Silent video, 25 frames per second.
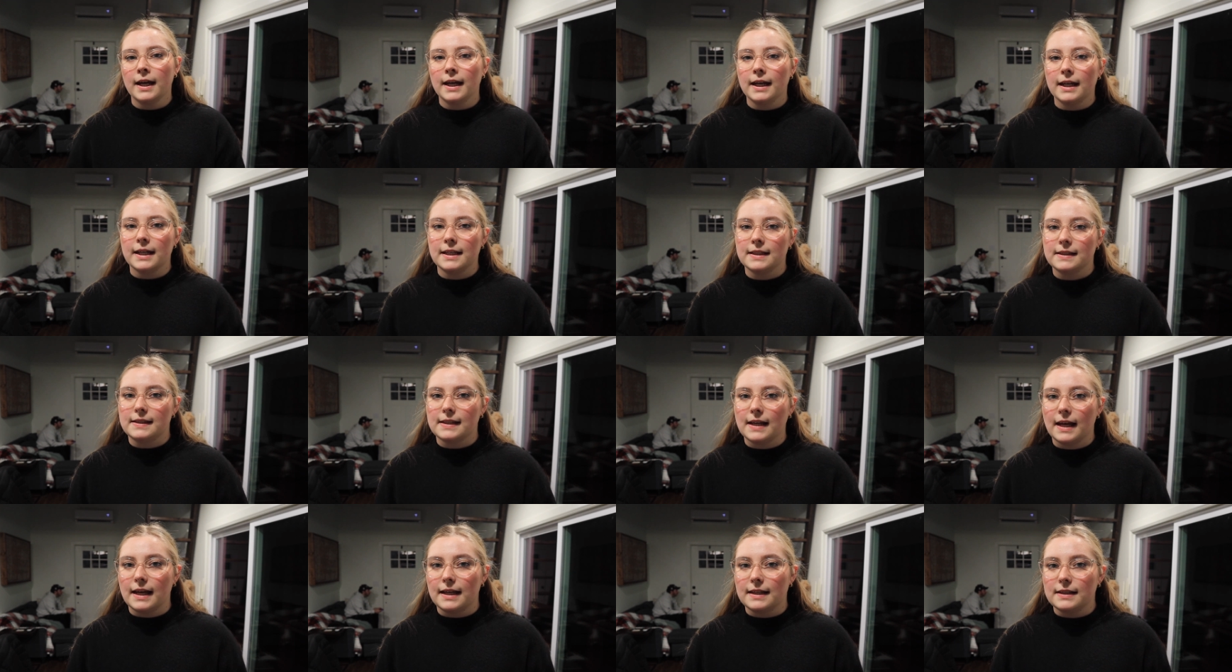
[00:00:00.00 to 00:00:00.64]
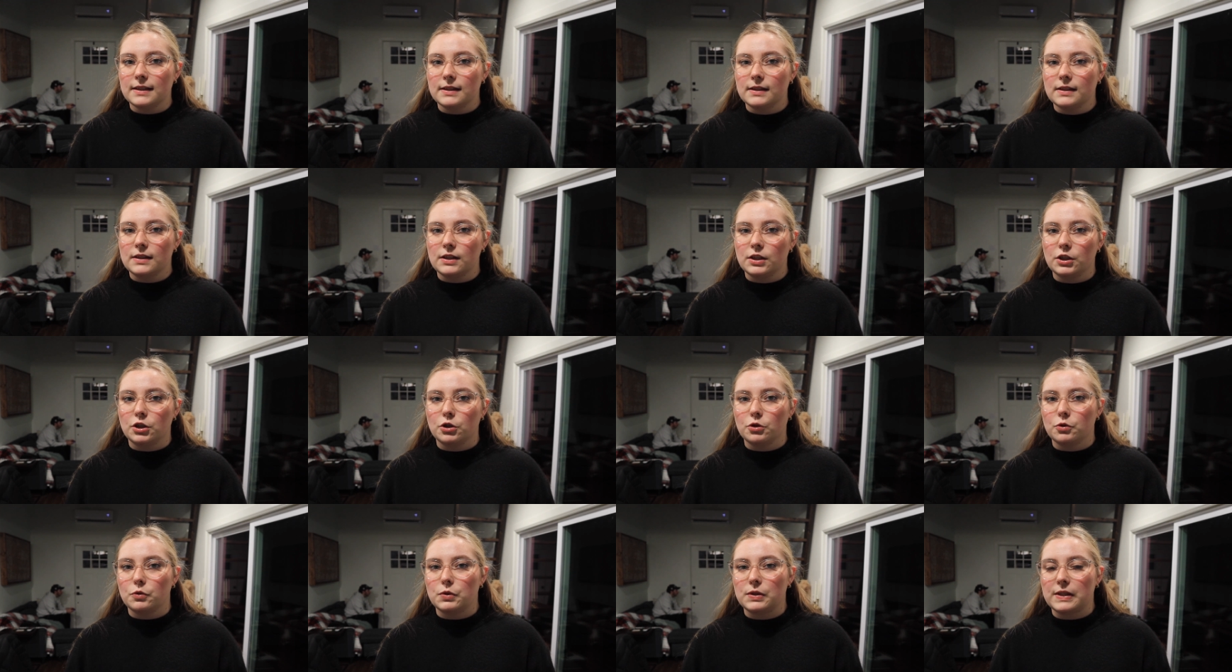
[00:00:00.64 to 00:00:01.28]
it says to
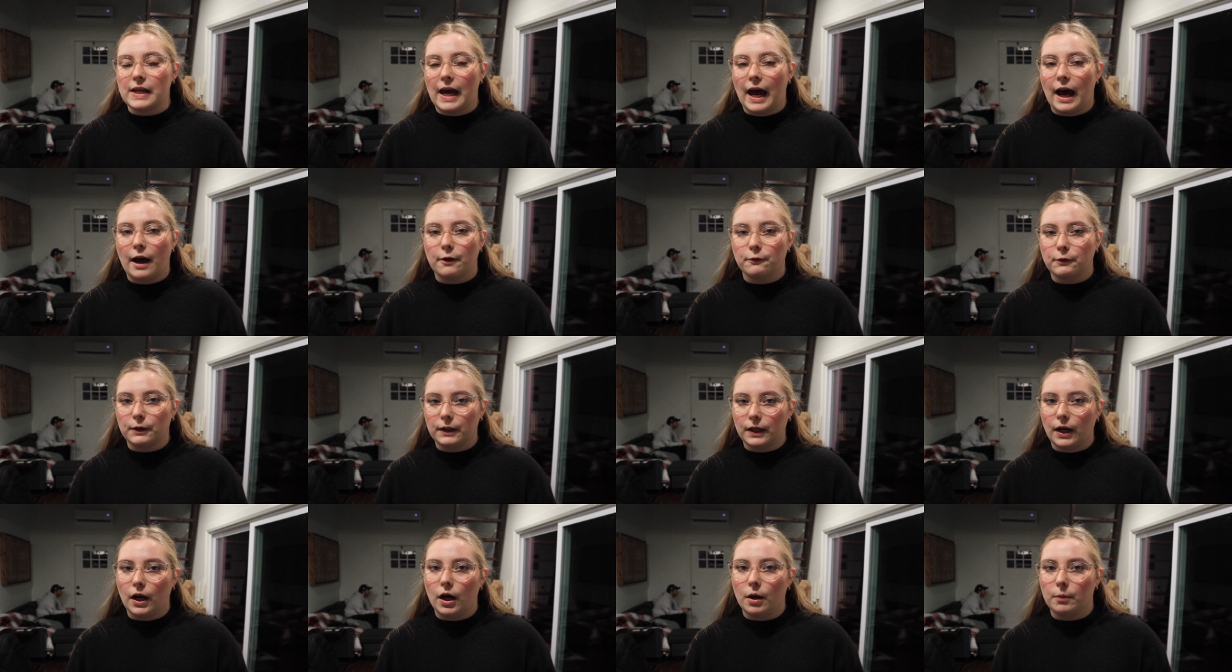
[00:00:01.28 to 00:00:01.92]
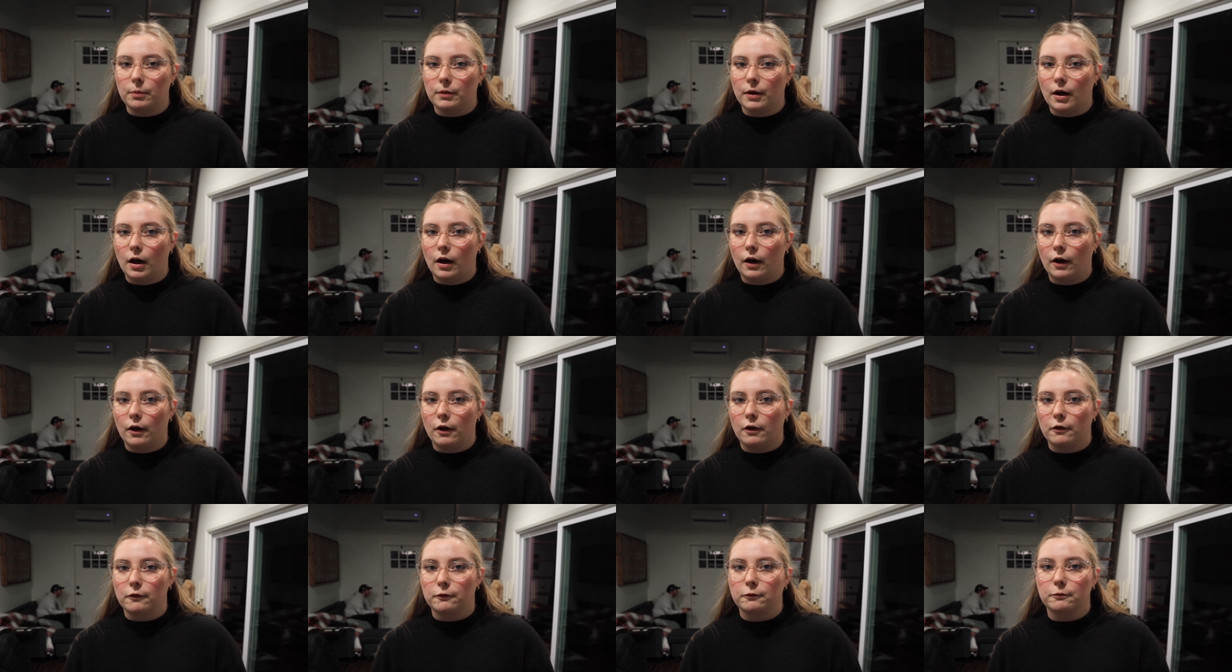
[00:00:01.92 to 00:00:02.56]
use half a cup
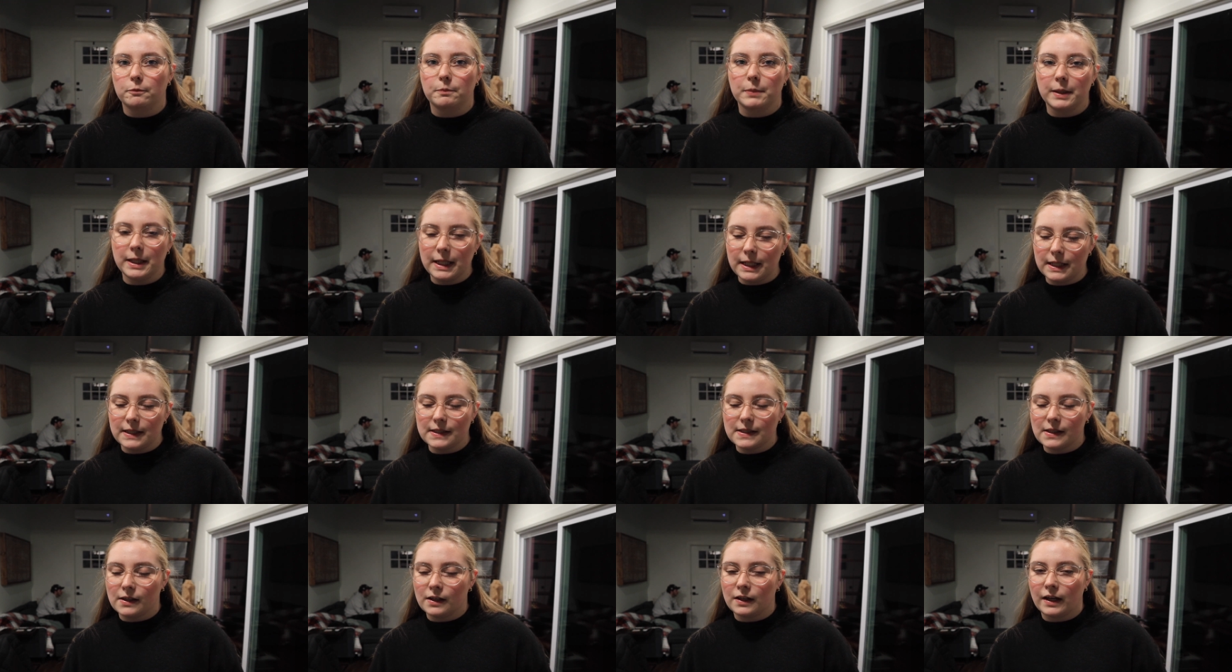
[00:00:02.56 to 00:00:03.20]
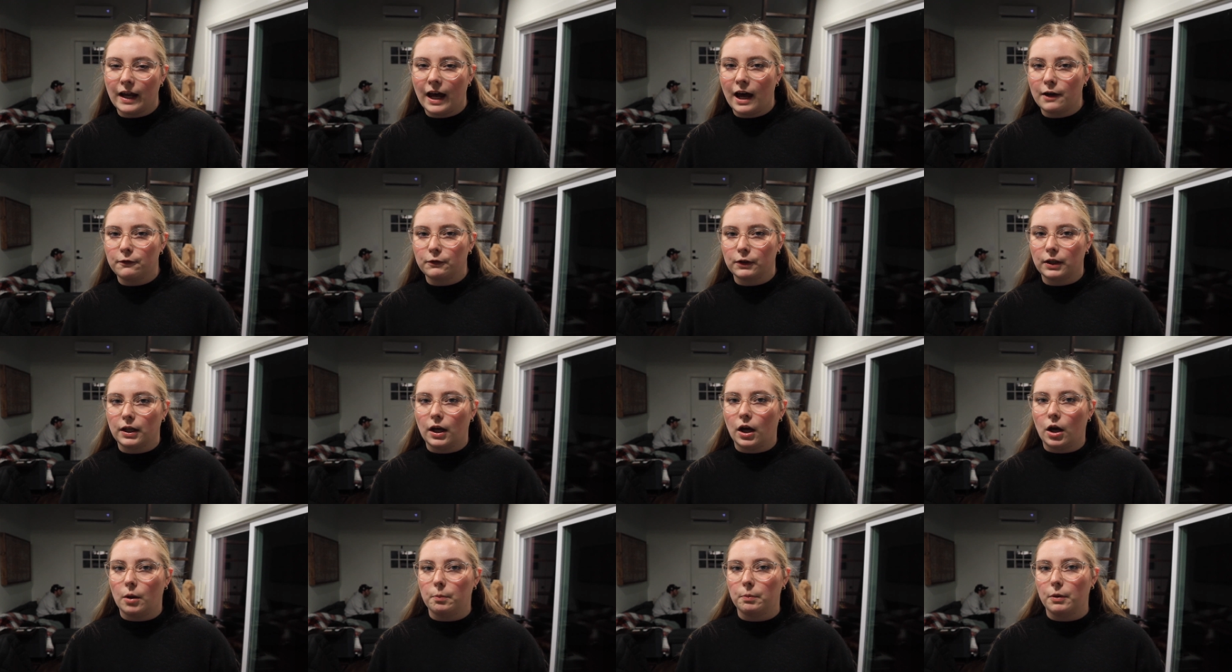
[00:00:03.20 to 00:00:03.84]
of peas and then half a
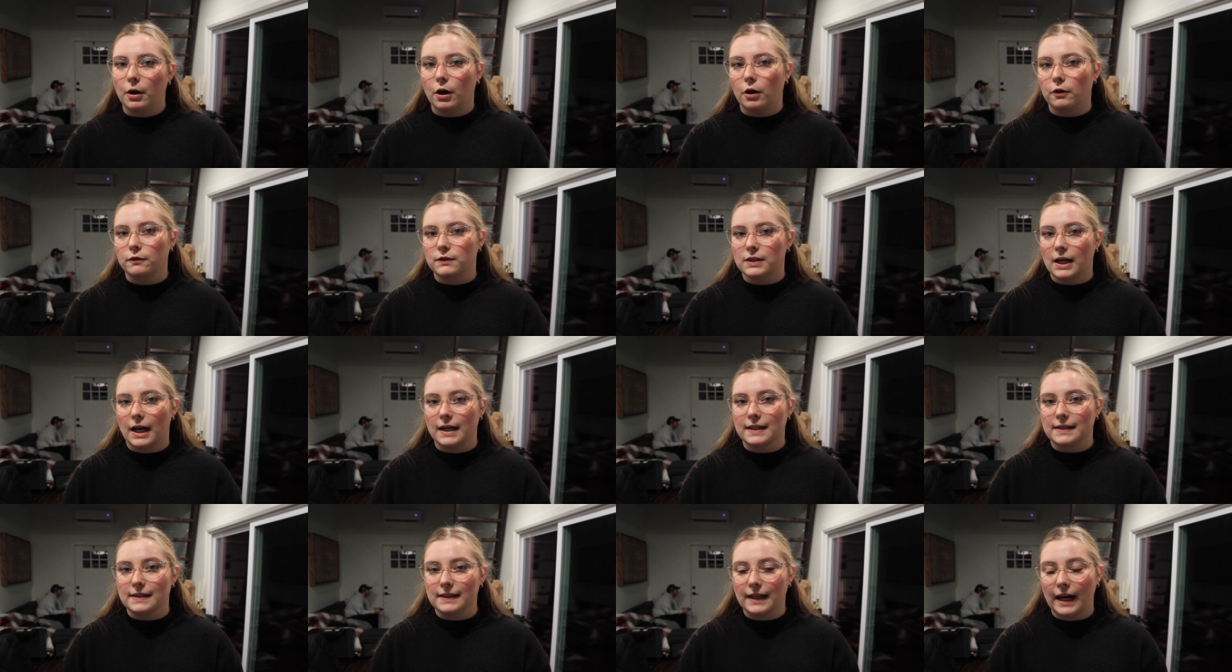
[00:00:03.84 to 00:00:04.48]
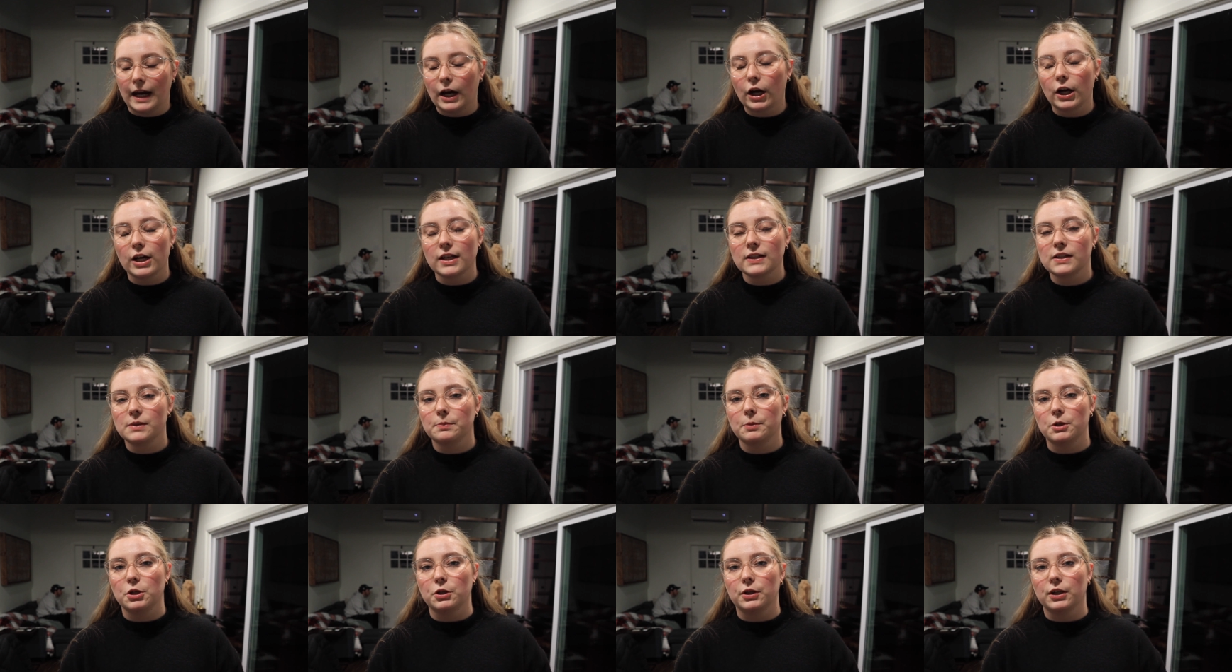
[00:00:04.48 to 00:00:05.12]
cup of diced
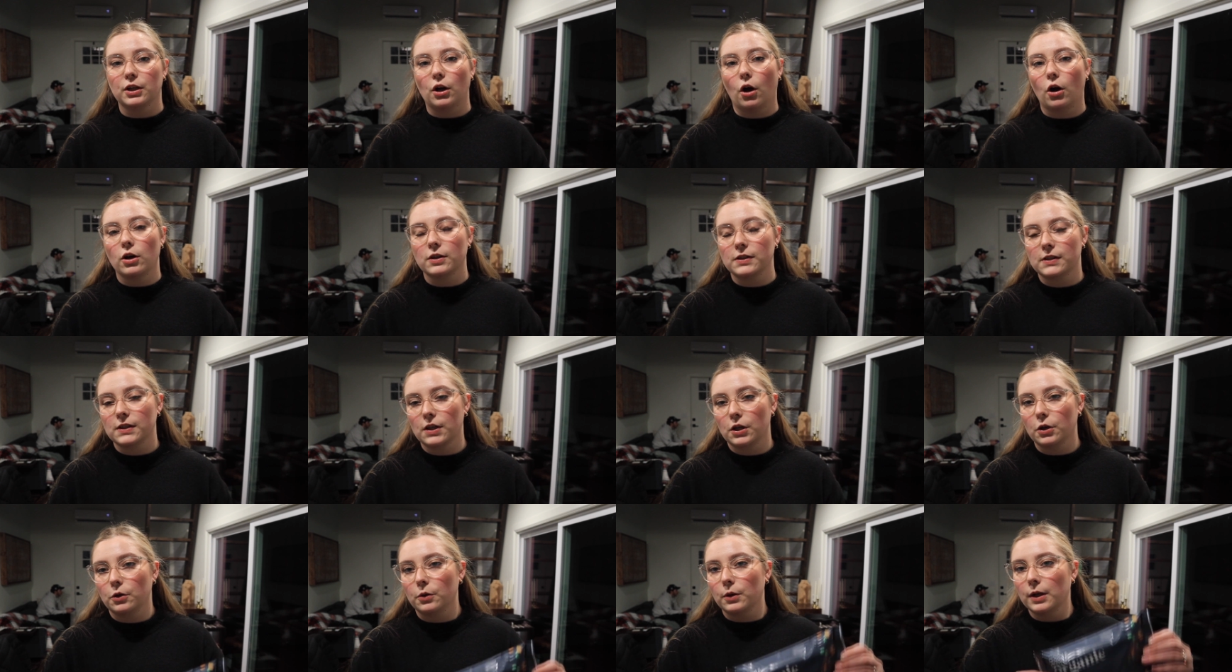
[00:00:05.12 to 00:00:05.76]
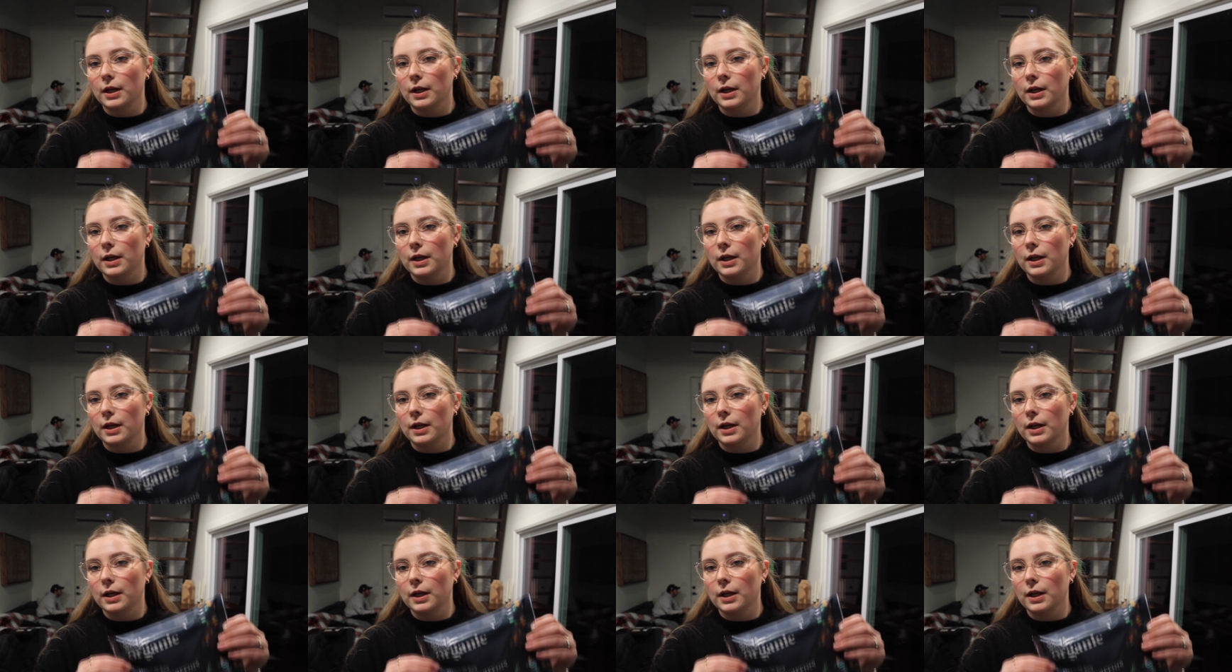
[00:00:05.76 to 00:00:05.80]
carrots, but you could also